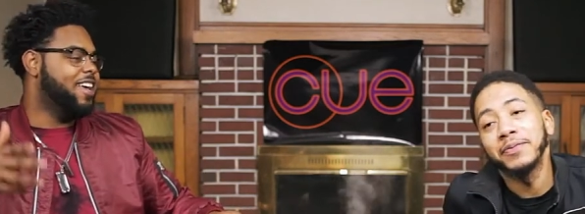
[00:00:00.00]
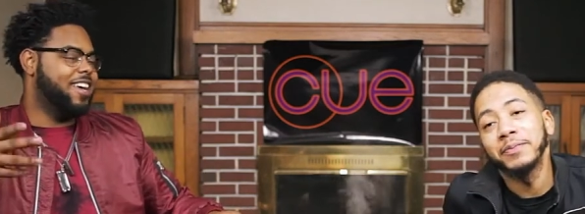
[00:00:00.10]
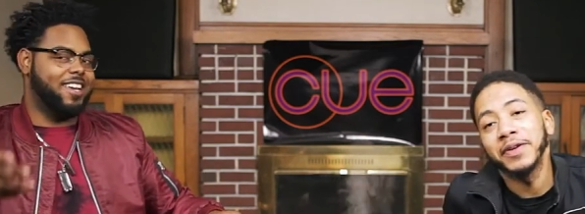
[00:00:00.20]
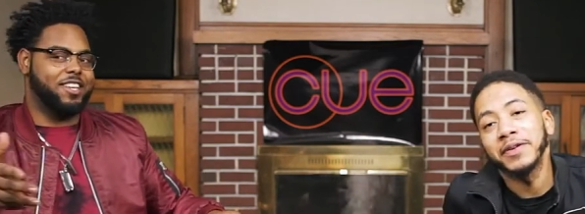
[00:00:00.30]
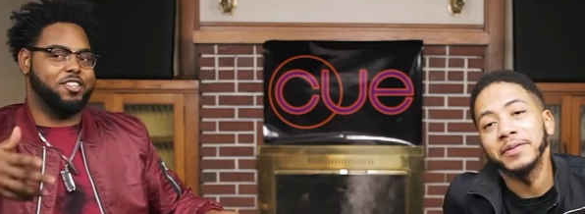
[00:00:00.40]

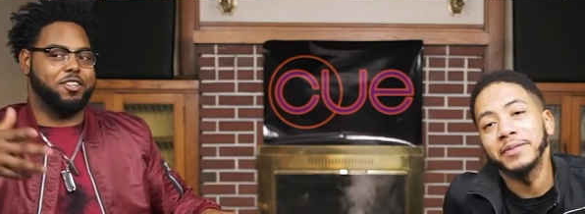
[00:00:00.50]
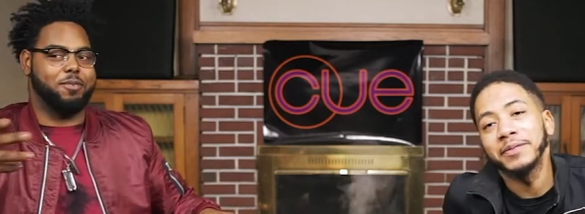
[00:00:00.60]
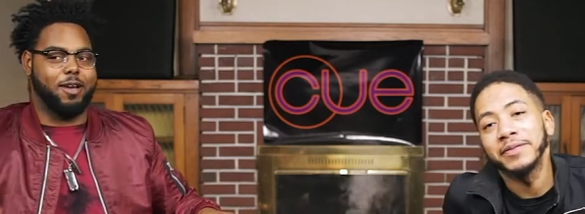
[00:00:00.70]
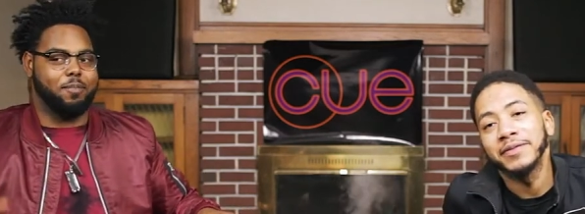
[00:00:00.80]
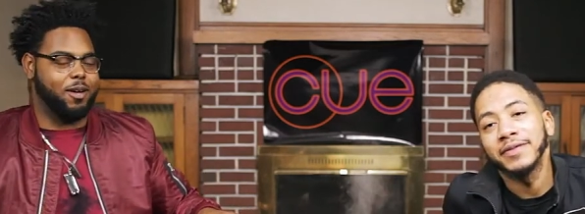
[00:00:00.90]
Speaker 1: And she
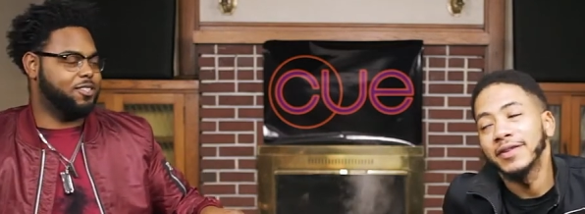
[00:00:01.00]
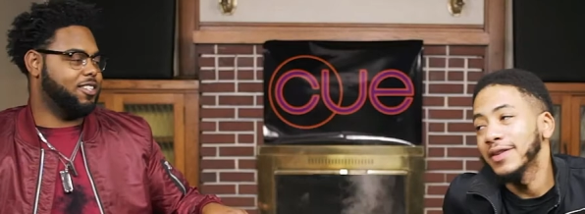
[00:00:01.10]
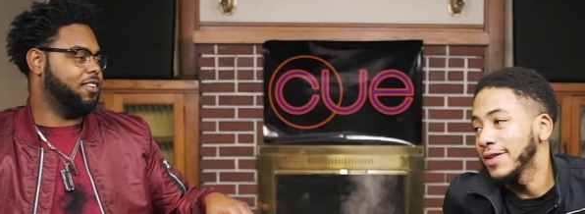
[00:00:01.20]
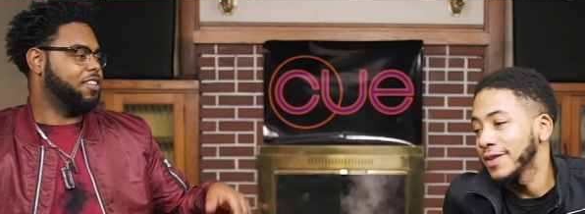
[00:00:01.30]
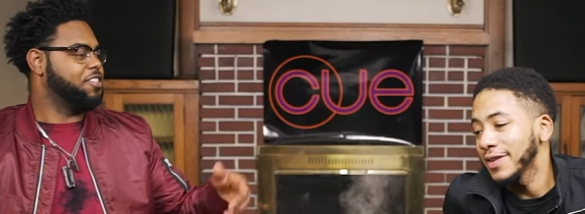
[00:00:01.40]
might post
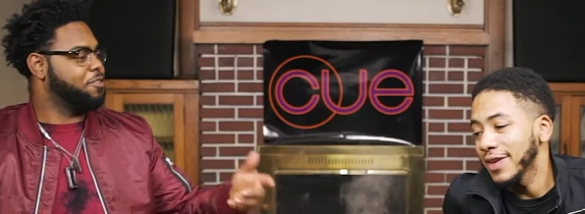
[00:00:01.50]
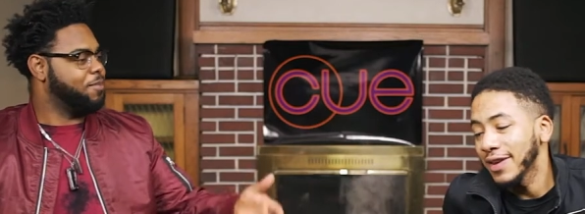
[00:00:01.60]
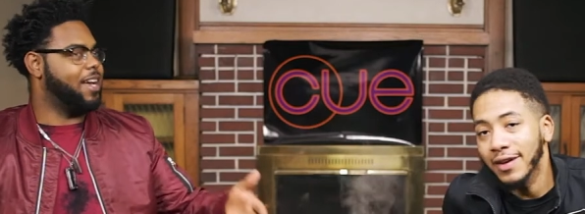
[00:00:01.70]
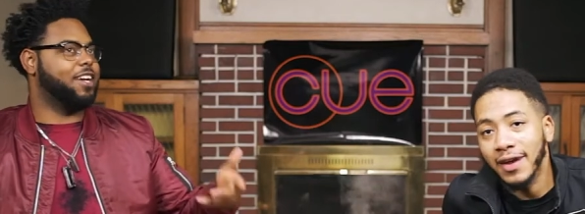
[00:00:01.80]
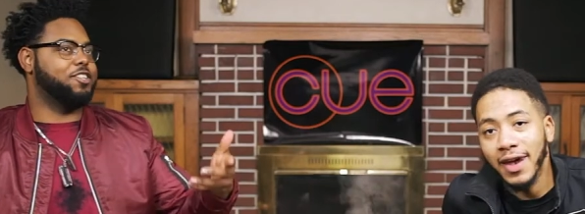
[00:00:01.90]
it up because you
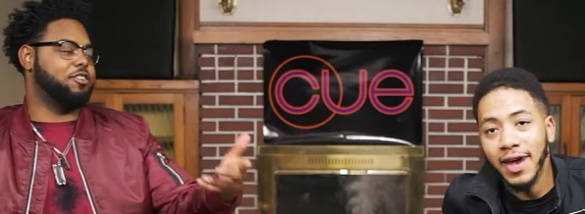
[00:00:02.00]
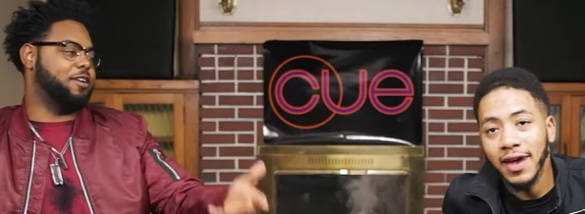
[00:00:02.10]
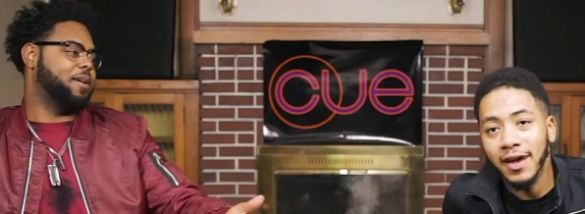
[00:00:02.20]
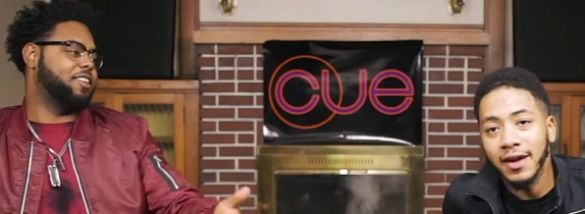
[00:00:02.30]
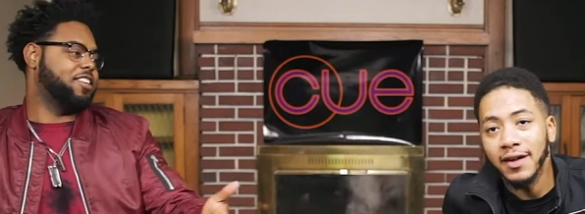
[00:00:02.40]
mad because you
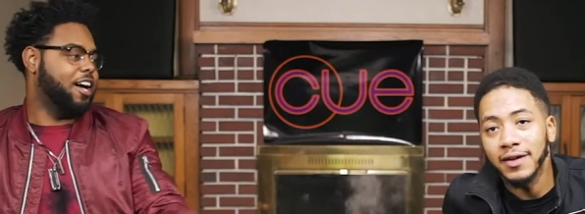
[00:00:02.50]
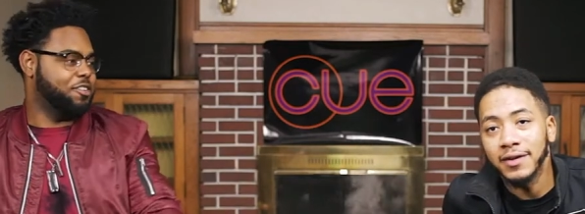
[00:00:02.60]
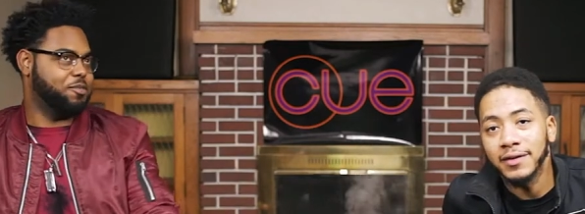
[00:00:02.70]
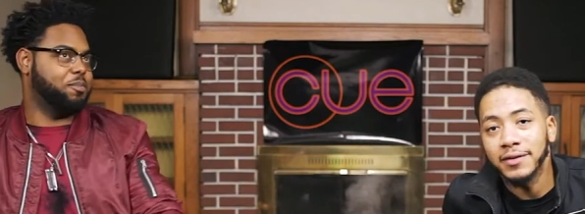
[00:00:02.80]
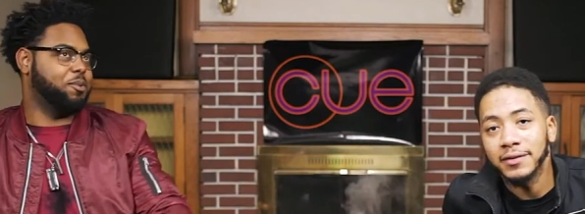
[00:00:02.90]
ain't pay
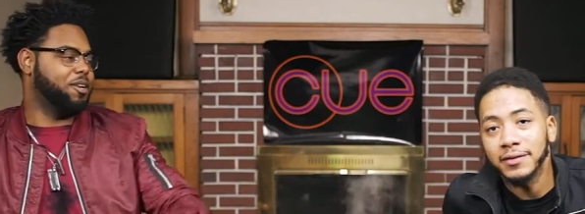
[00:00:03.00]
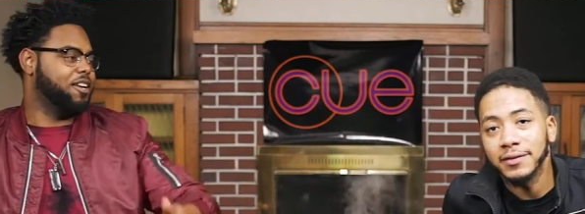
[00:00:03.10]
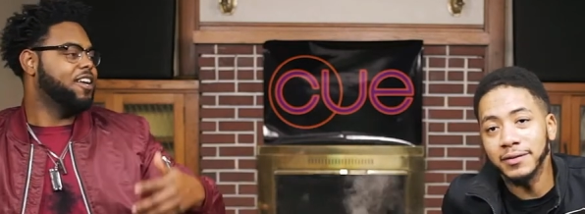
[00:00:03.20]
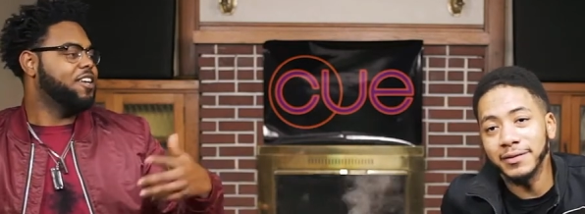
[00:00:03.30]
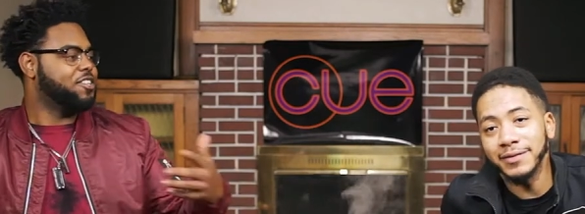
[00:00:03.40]
child
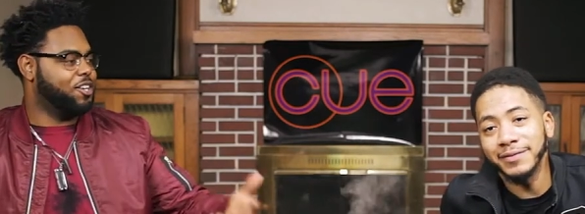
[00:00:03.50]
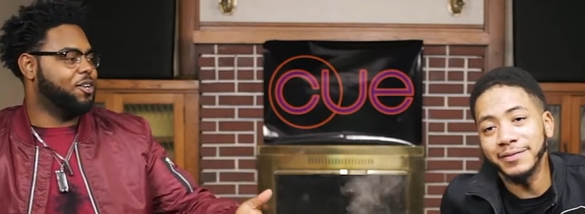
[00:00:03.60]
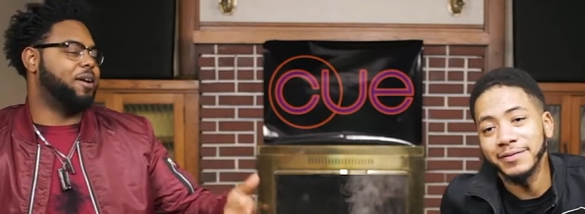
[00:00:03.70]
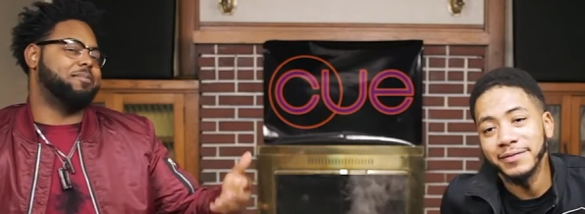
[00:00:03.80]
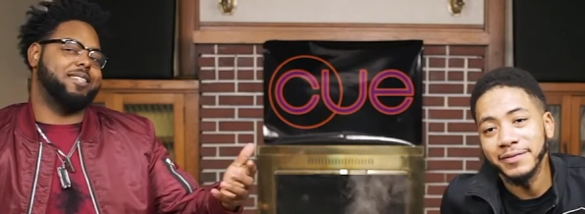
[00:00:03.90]
support.
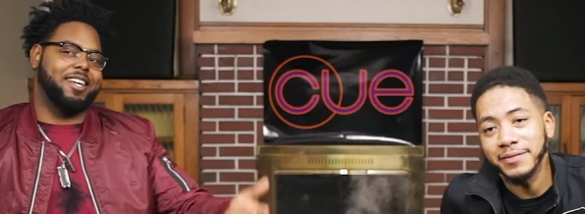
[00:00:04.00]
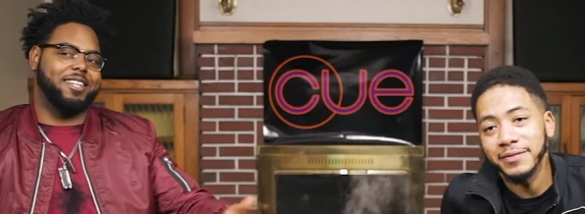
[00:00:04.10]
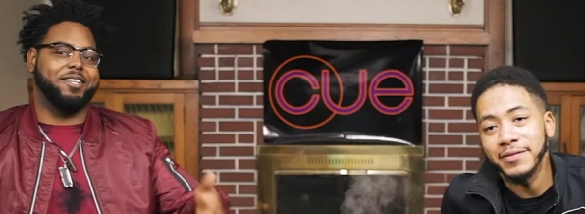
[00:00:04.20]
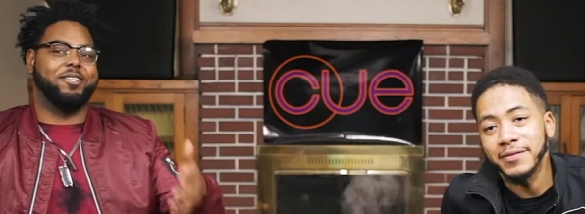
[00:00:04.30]
So I'm telling